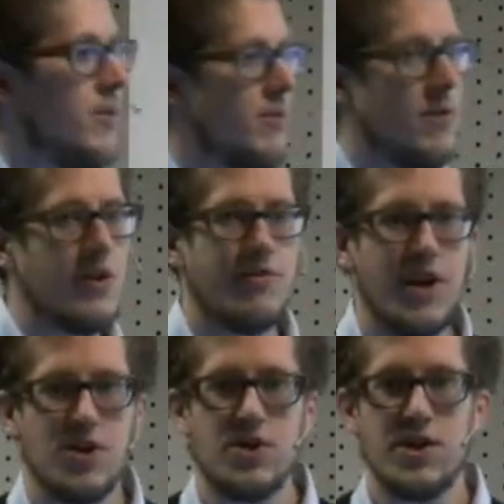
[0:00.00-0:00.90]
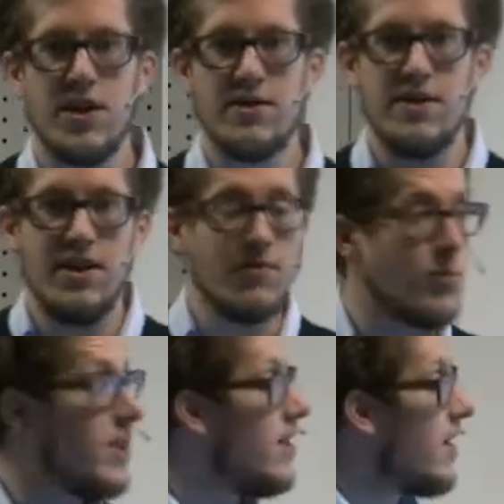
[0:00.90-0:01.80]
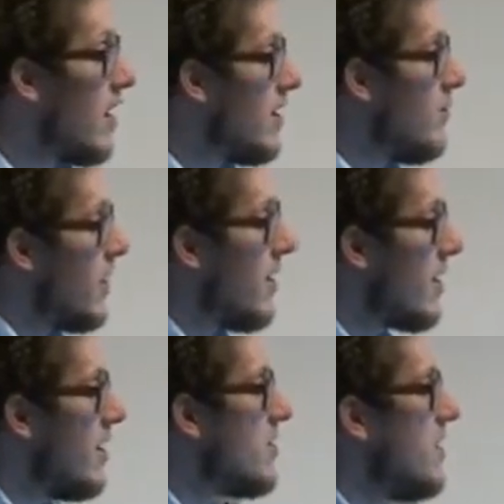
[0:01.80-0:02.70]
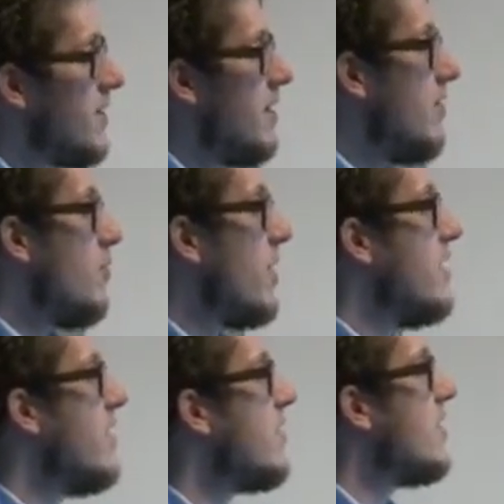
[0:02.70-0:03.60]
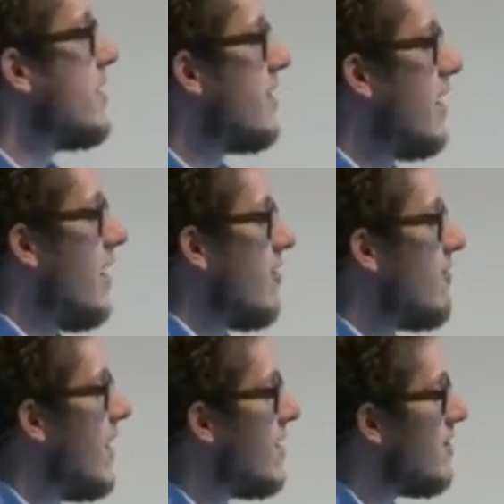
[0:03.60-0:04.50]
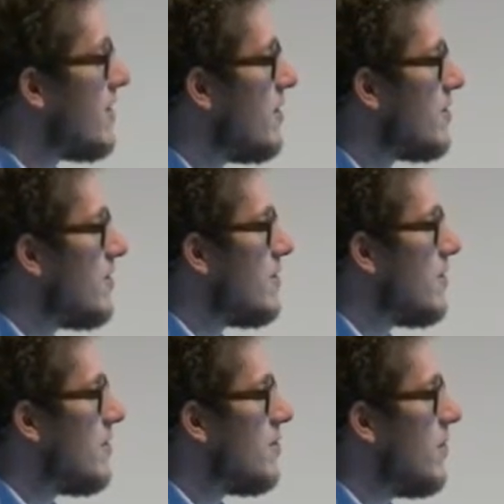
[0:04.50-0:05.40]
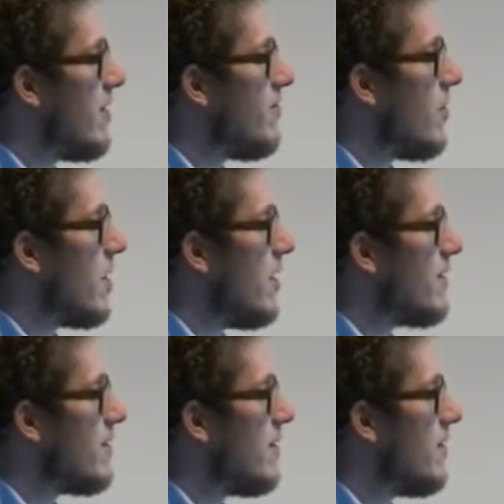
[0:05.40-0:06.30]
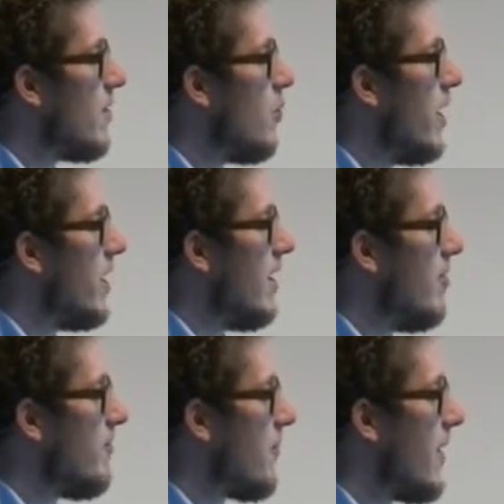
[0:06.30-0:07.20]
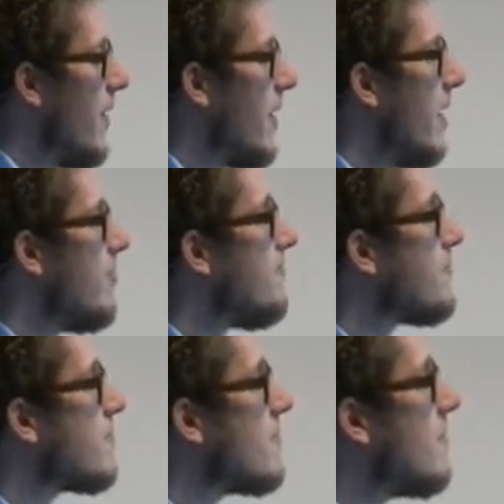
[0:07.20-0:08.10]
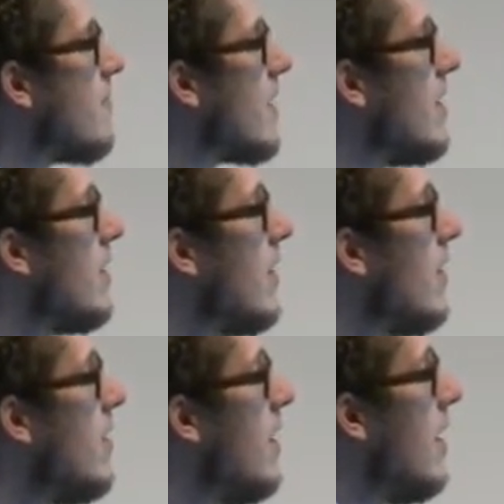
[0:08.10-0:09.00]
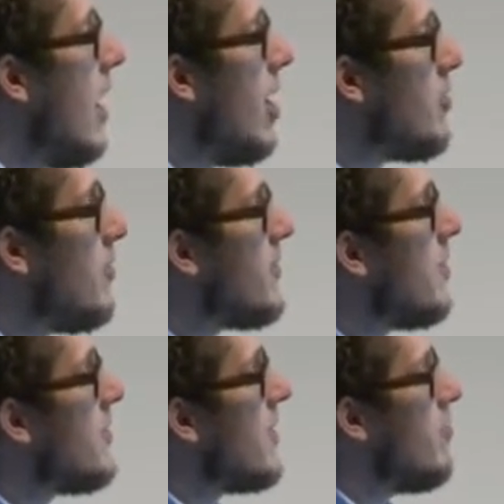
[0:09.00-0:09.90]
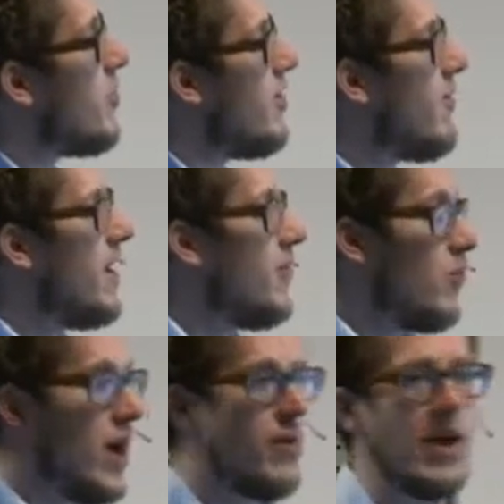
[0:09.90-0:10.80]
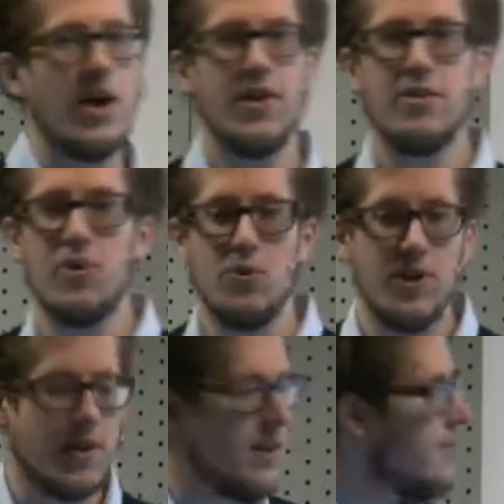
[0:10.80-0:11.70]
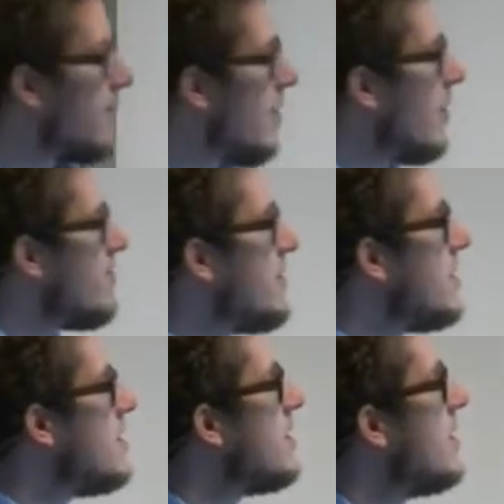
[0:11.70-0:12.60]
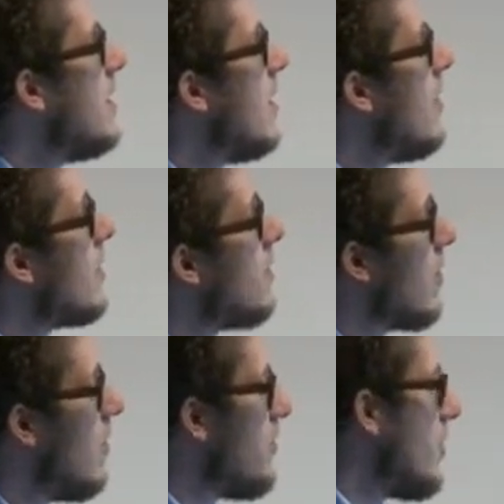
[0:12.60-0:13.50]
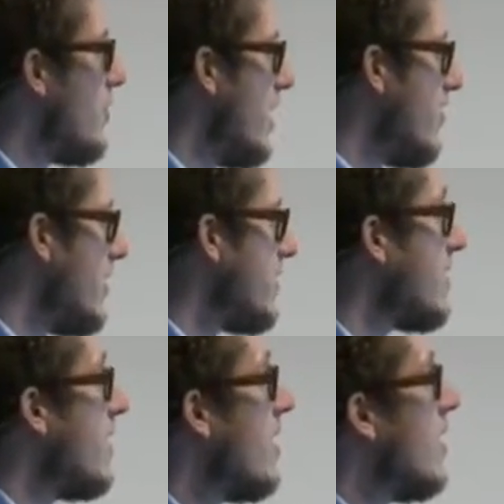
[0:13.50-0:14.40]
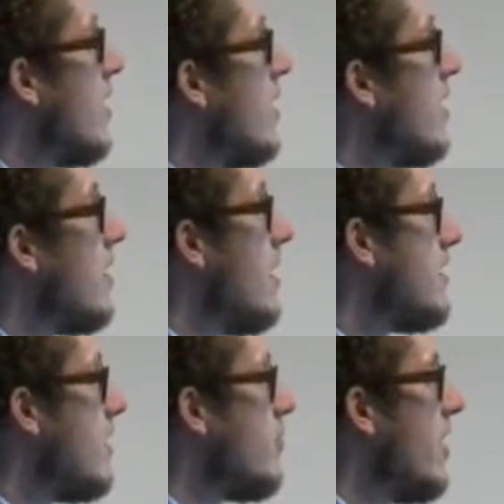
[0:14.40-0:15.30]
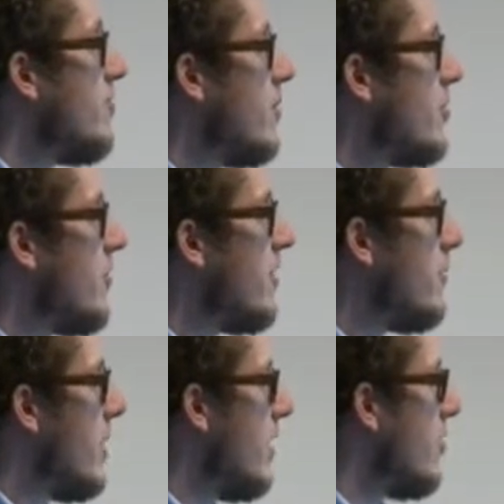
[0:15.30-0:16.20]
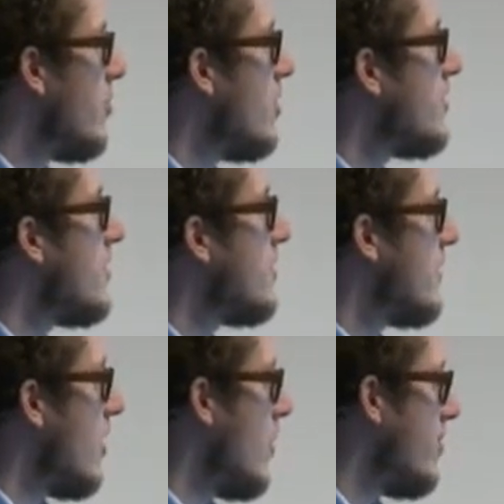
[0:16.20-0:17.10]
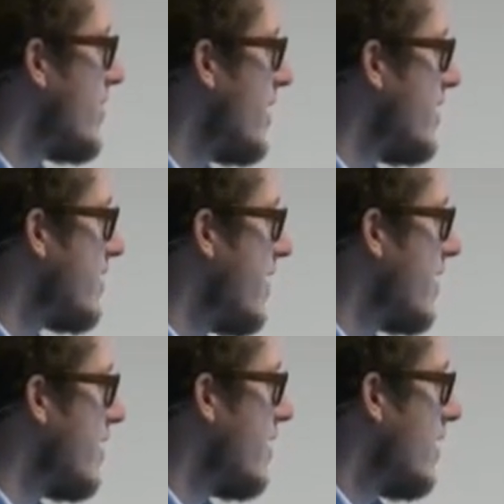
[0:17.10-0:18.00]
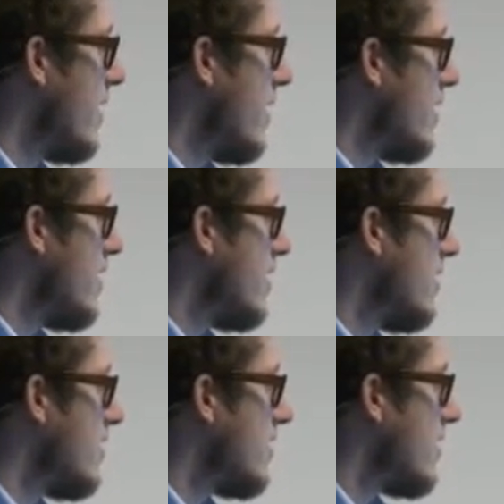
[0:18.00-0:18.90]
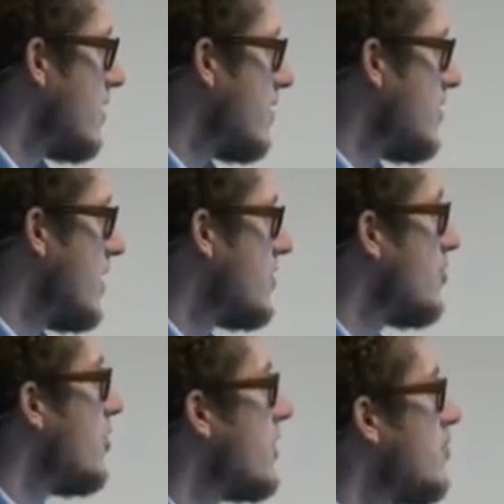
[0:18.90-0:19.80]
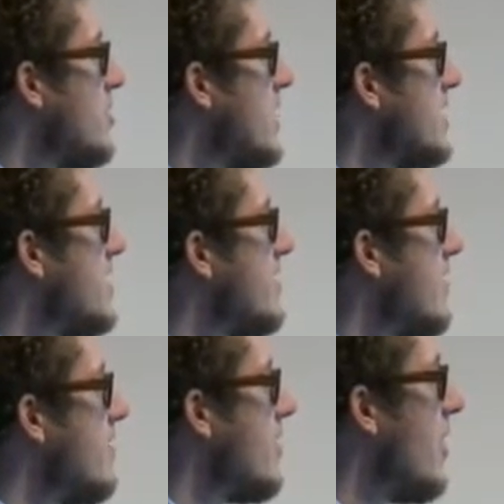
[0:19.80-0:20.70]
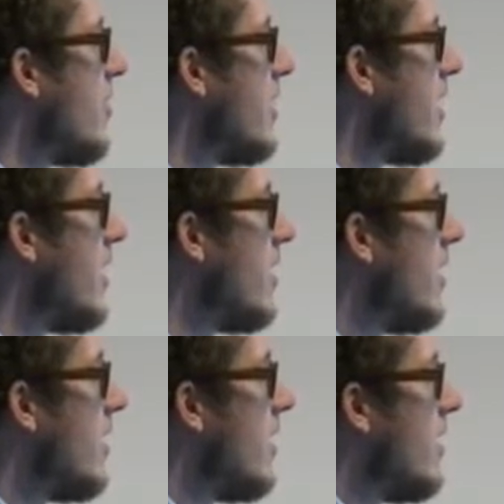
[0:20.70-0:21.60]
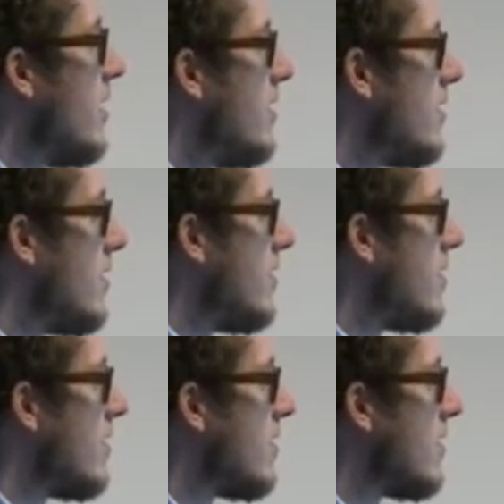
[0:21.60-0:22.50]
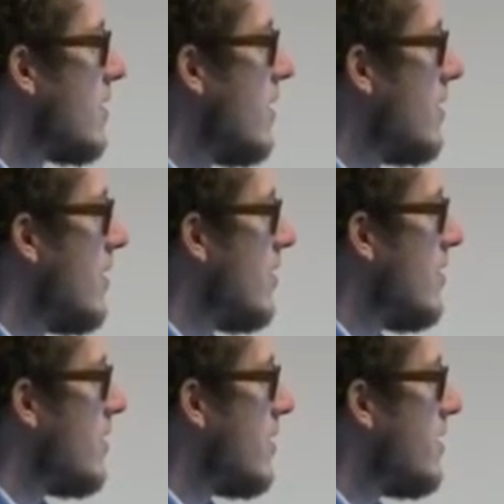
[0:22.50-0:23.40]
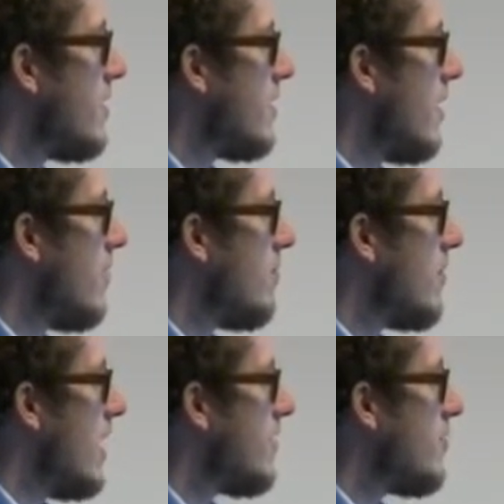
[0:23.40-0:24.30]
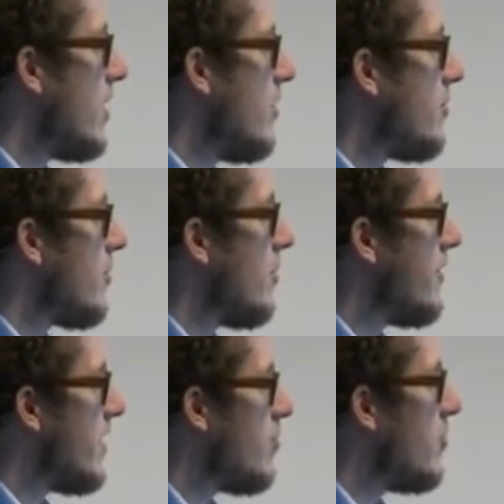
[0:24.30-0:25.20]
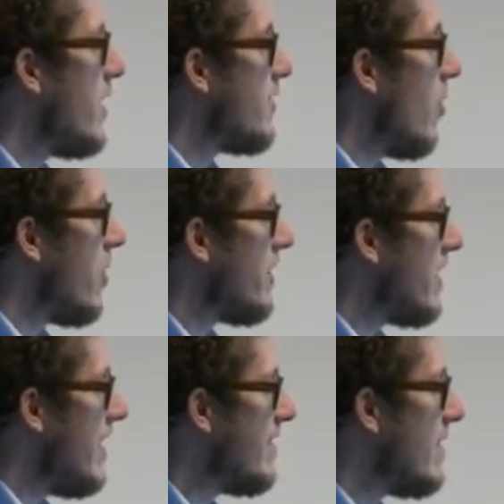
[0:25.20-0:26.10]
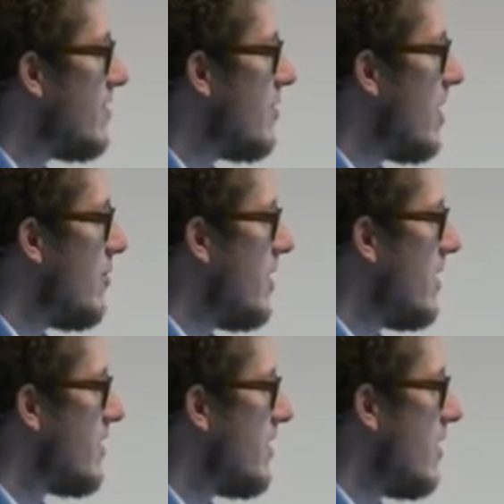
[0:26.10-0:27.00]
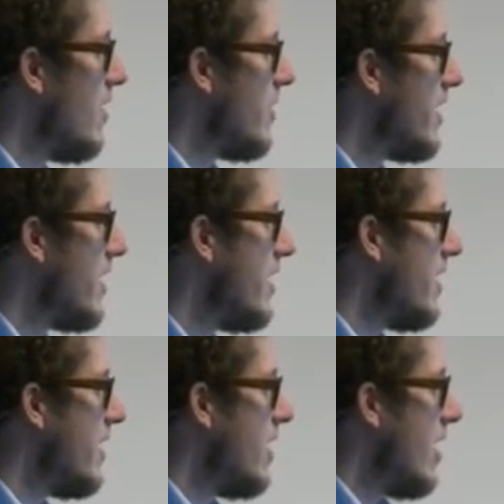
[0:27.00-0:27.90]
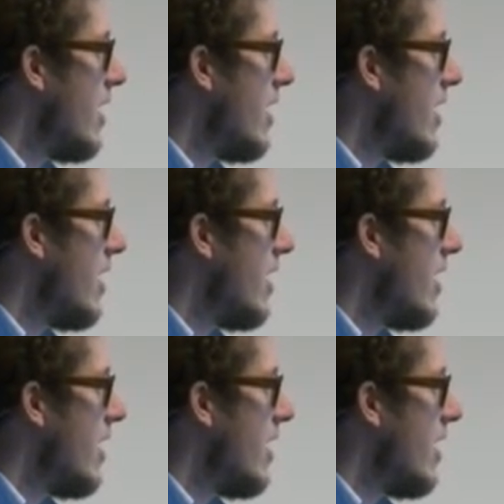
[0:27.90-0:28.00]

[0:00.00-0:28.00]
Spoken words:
with a lot of heterogeneity even within countries and even within districts, it's very difficult to make forecasts so widely. Okay. Now, I promised I would say briefly where we are at the moment, and this is how I'll conclude. So we have this, I said we have been producing weekly reports, so this is our website, and there are these situation reports and projections, and if you go there, so there's latest weekly, so we summarize all the data for Liberia, Sierra Leone, and Guinea,